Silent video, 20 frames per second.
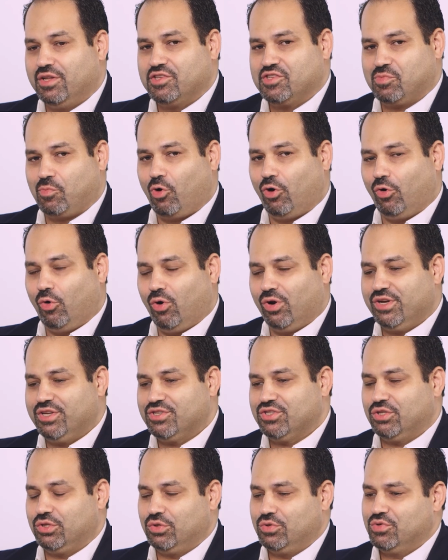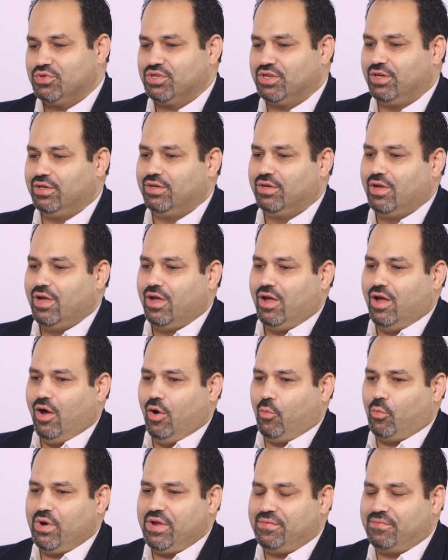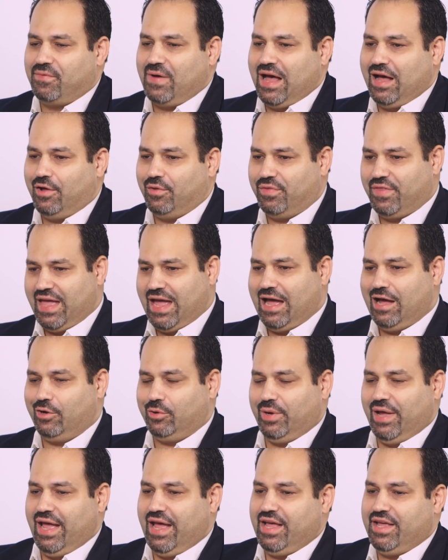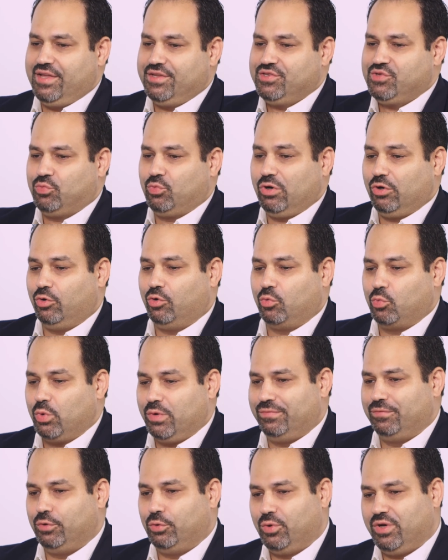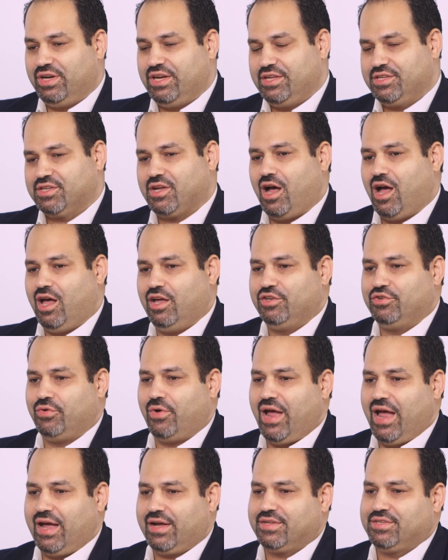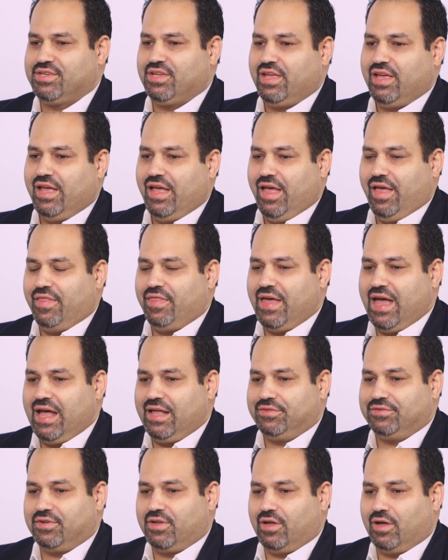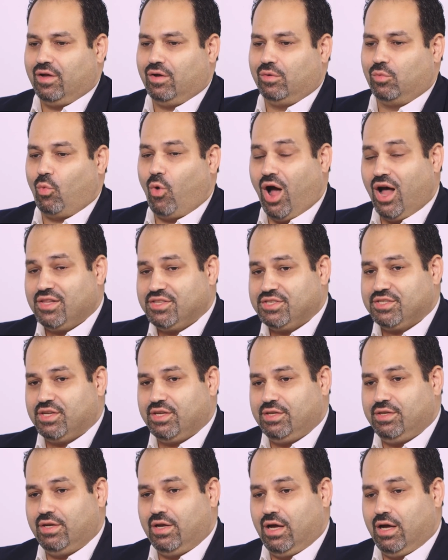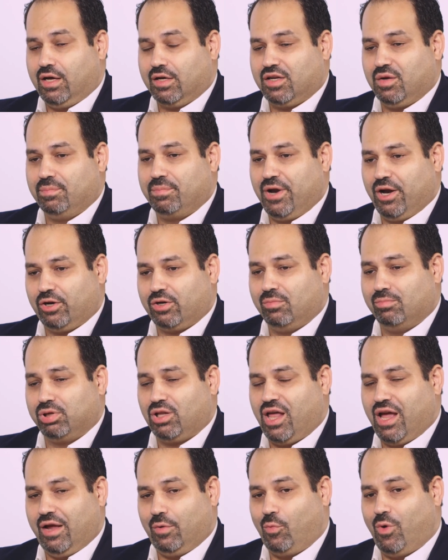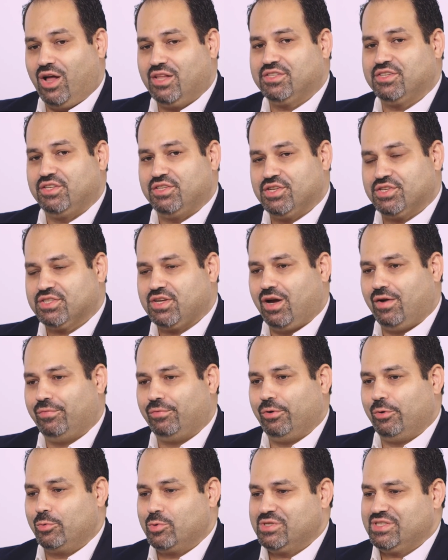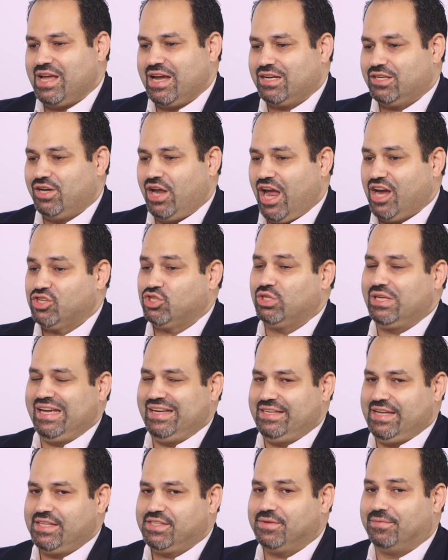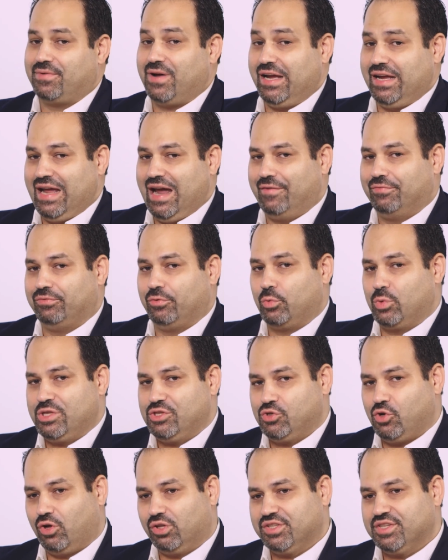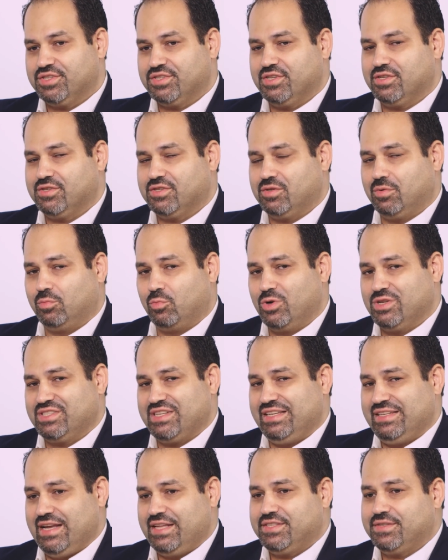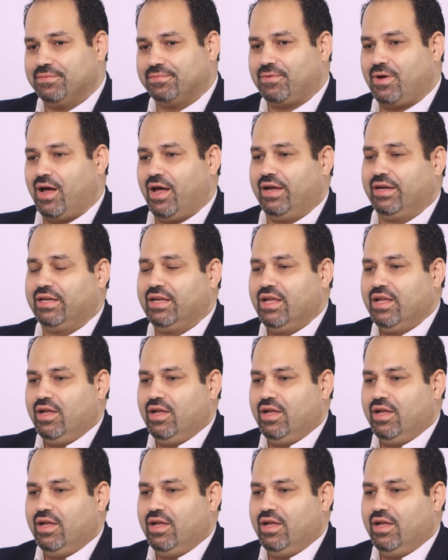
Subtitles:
the smart audit solution, we found out as we were reviewing these contracts that Watson Compare Comply and Watson Discovery was actually identifying, after we taught the system, was identifying